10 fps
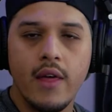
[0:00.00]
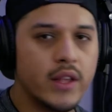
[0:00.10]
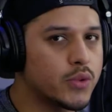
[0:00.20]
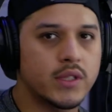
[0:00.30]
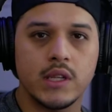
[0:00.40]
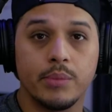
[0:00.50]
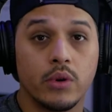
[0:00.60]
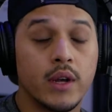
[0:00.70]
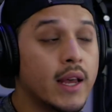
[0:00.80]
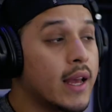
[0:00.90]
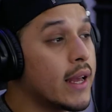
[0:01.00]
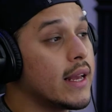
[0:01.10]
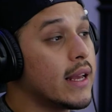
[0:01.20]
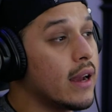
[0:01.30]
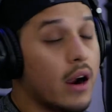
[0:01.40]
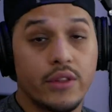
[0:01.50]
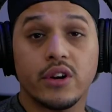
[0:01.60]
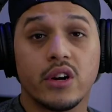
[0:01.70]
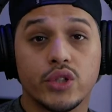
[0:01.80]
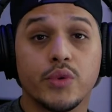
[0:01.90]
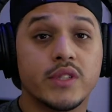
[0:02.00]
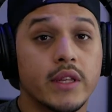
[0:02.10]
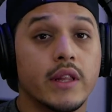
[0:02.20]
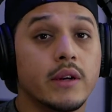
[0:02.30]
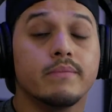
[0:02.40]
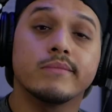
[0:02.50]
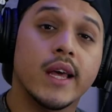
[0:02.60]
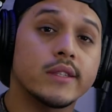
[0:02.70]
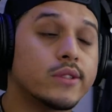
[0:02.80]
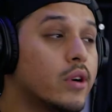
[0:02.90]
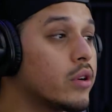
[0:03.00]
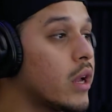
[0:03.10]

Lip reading: and this one's simple. Are there curse words in there? Yes or